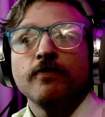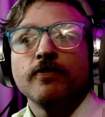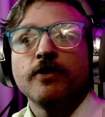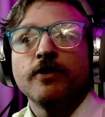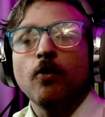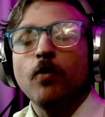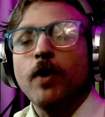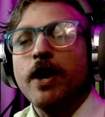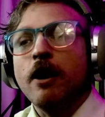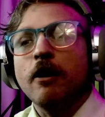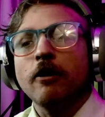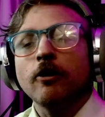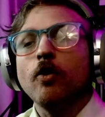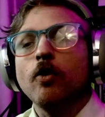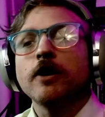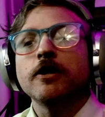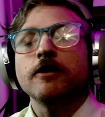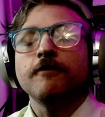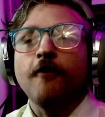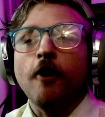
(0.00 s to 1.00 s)
that we aren't
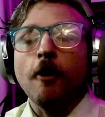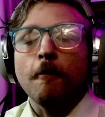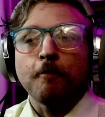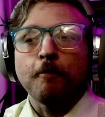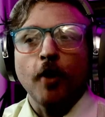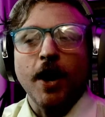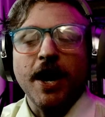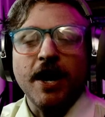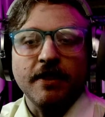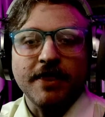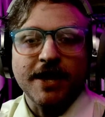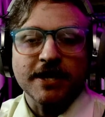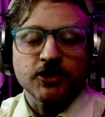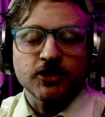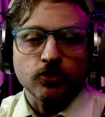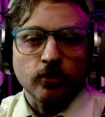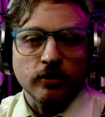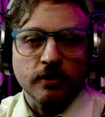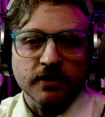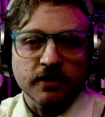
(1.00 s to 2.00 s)
going to fall prey to that
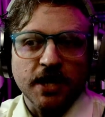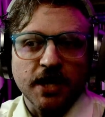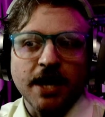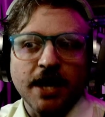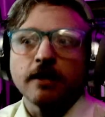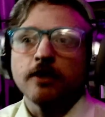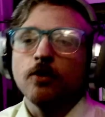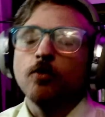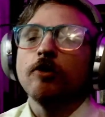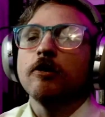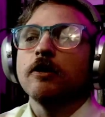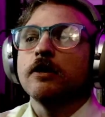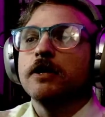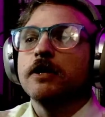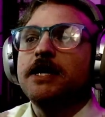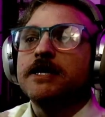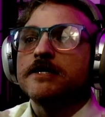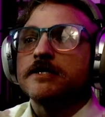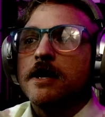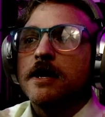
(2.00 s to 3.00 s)
sort of thing, that we're at
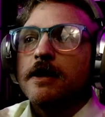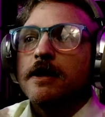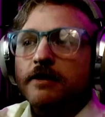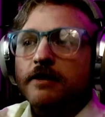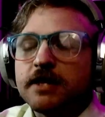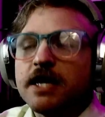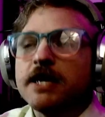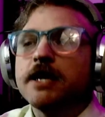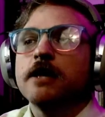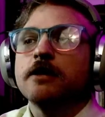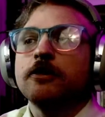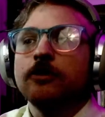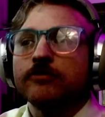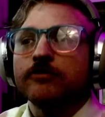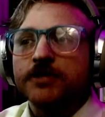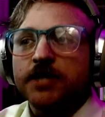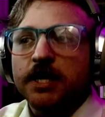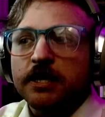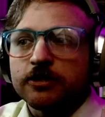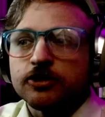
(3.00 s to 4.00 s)
least thinking
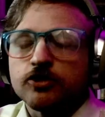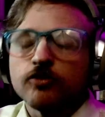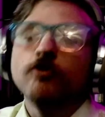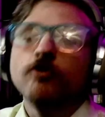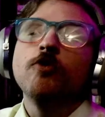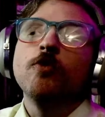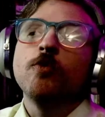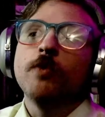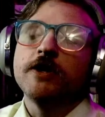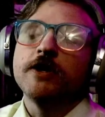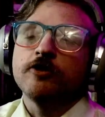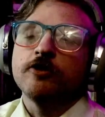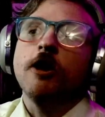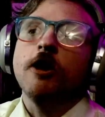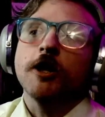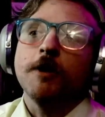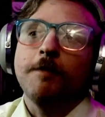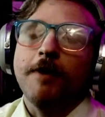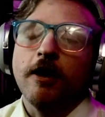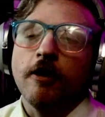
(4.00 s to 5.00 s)
those things through when we
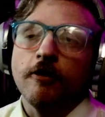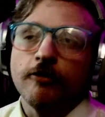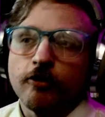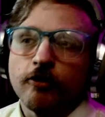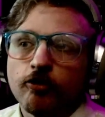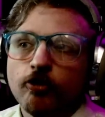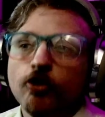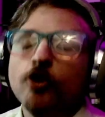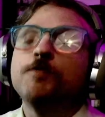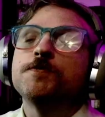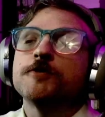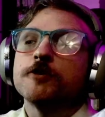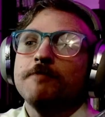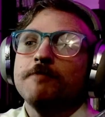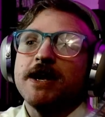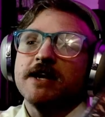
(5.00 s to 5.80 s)
talk about other groups or